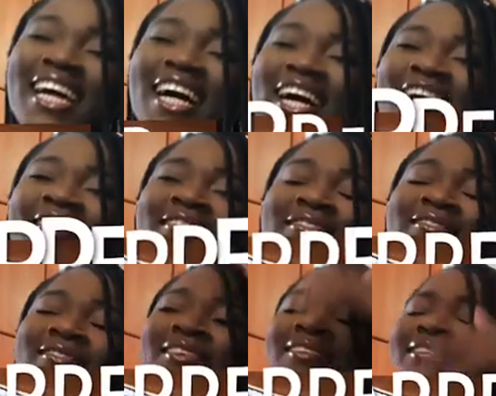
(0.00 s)
oh
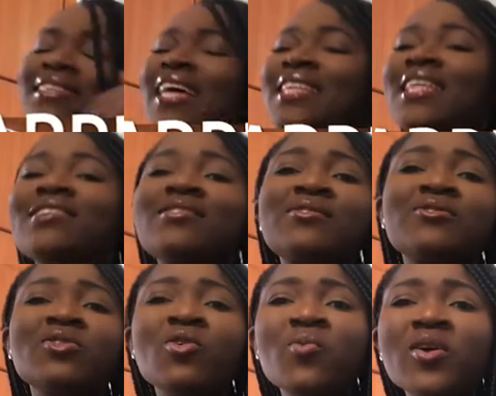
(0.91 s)
god like they're
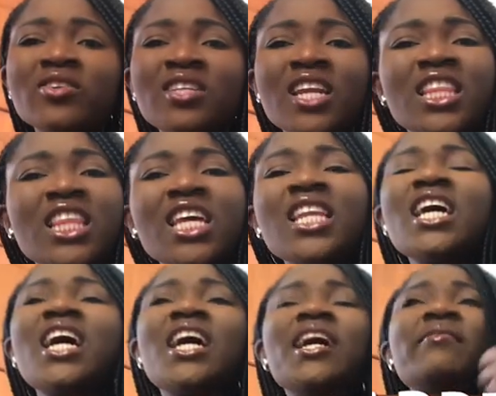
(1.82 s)
so well and i think they're
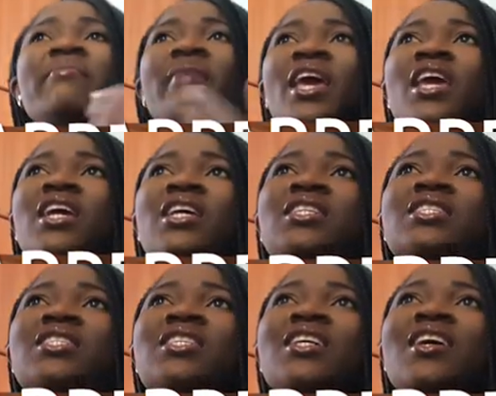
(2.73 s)
handmade
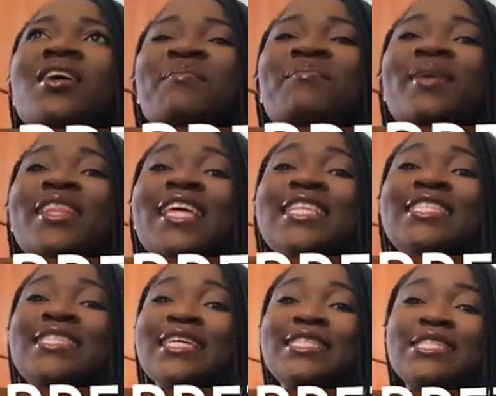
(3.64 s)
but
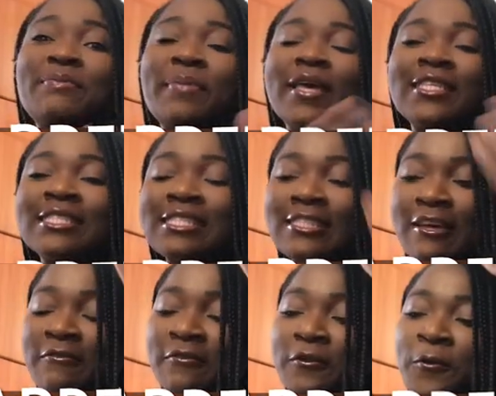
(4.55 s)
it's
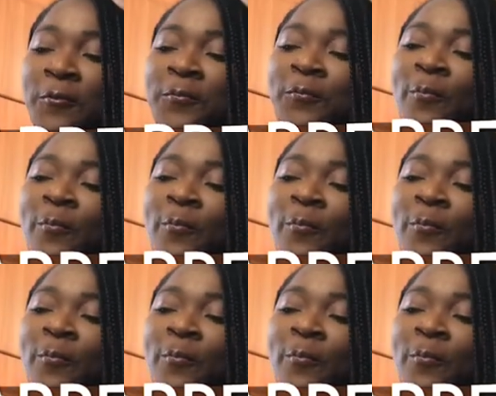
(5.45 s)
expensive you know